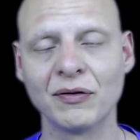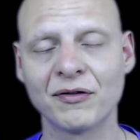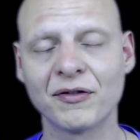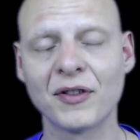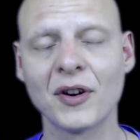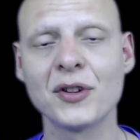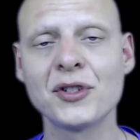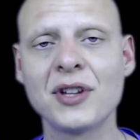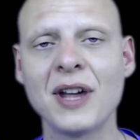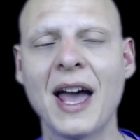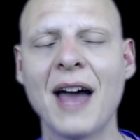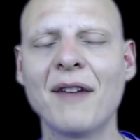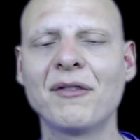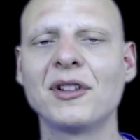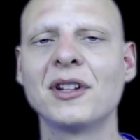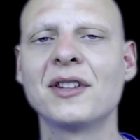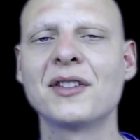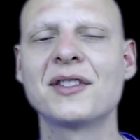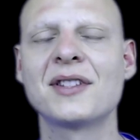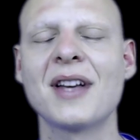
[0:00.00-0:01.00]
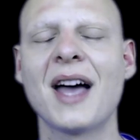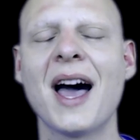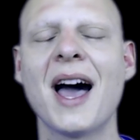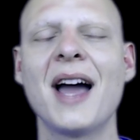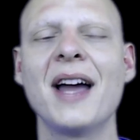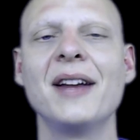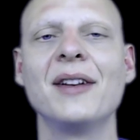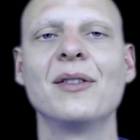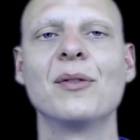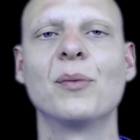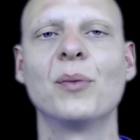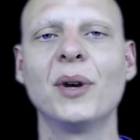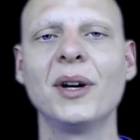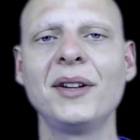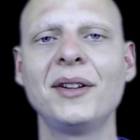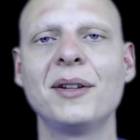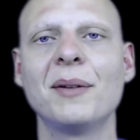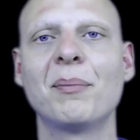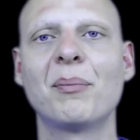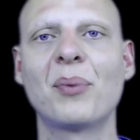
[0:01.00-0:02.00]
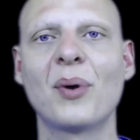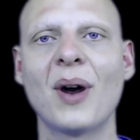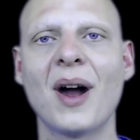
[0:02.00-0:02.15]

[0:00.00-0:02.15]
first you have to decide what the